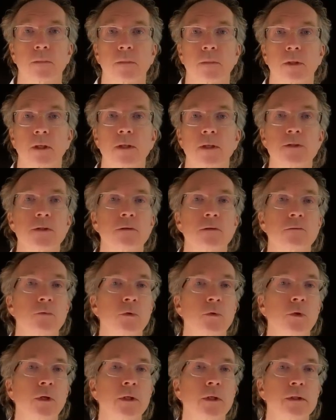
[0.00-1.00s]
Is it
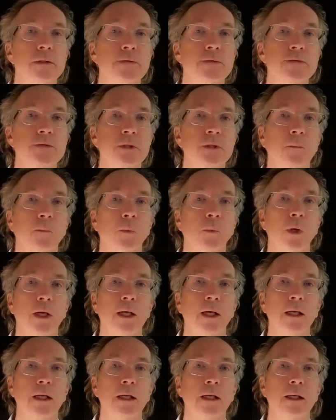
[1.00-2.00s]
rooted in some
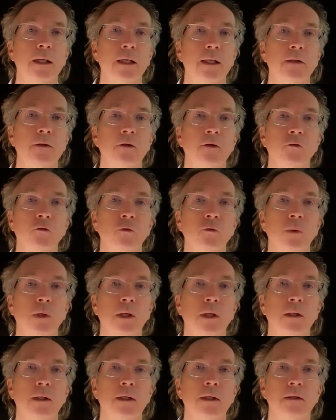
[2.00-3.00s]
way in this
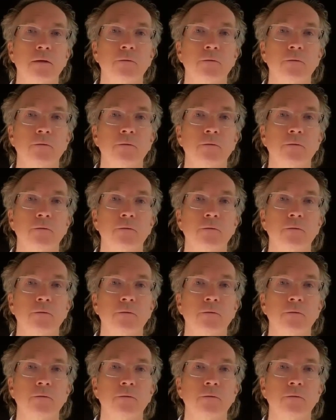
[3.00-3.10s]
quality of